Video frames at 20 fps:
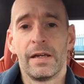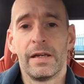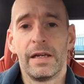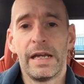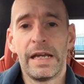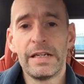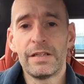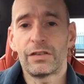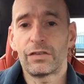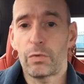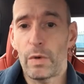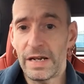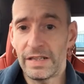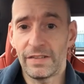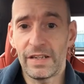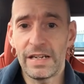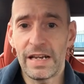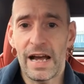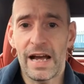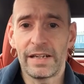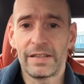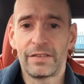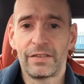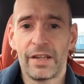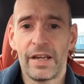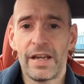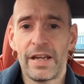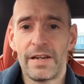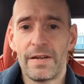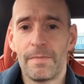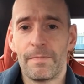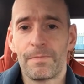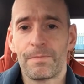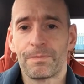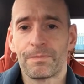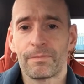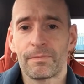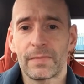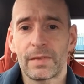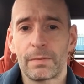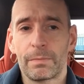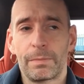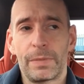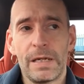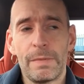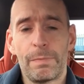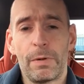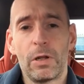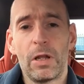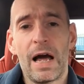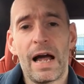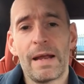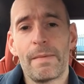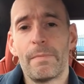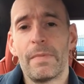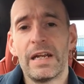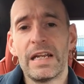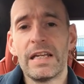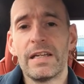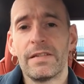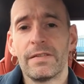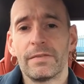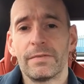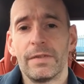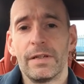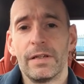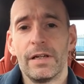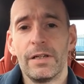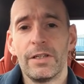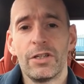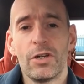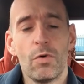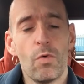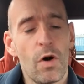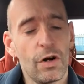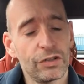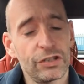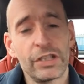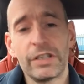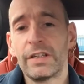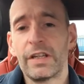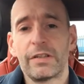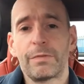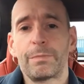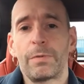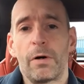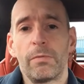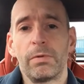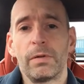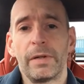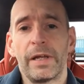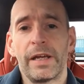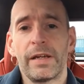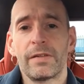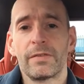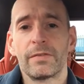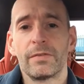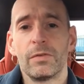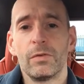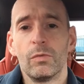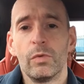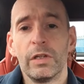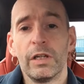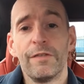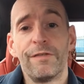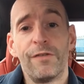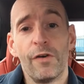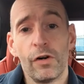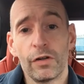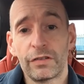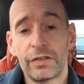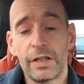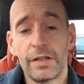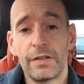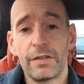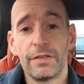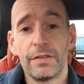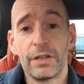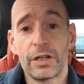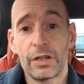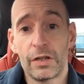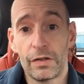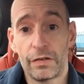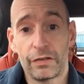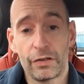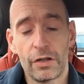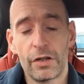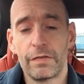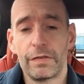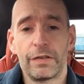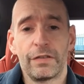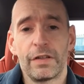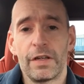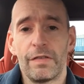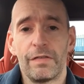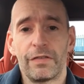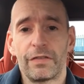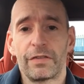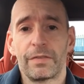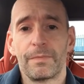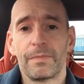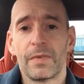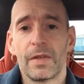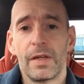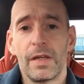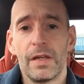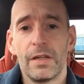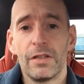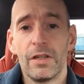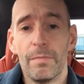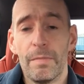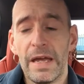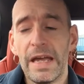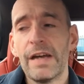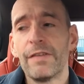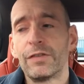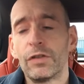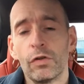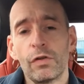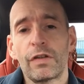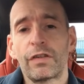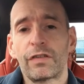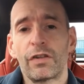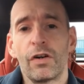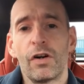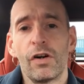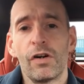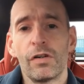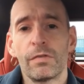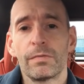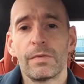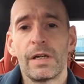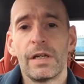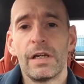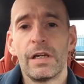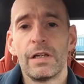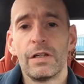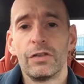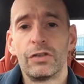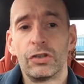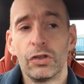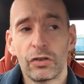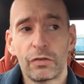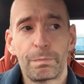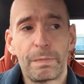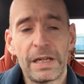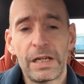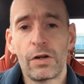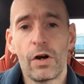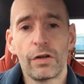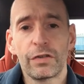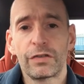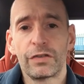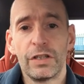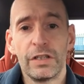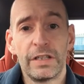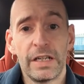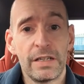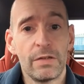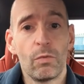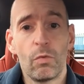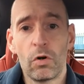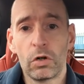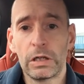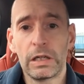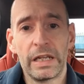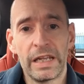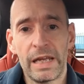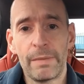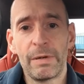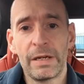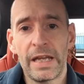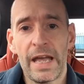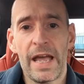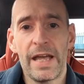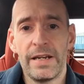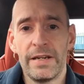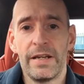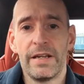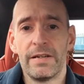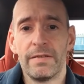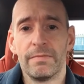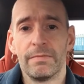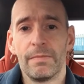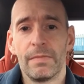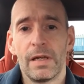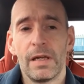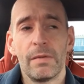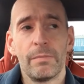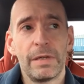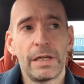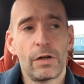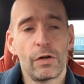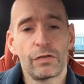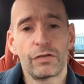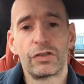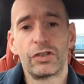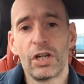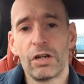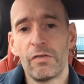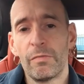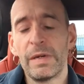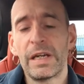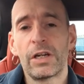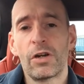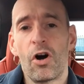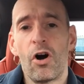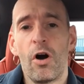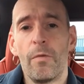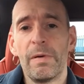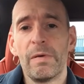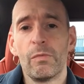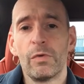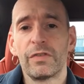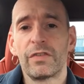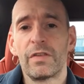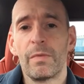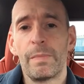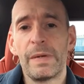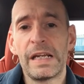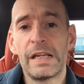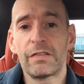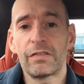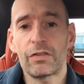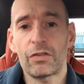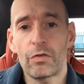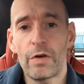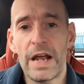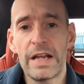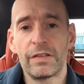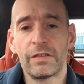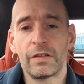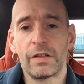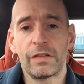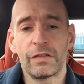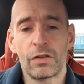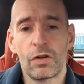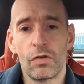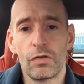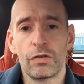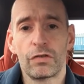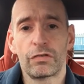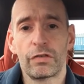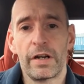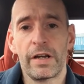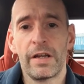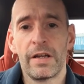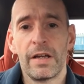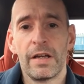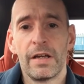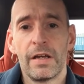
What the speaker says: In 2019, people like me, and you watching this probably, will have voted the Conservatives. You may have done so just because you didn't want Labour getting in, because Jeremy Corbyn was the biggest threat to this country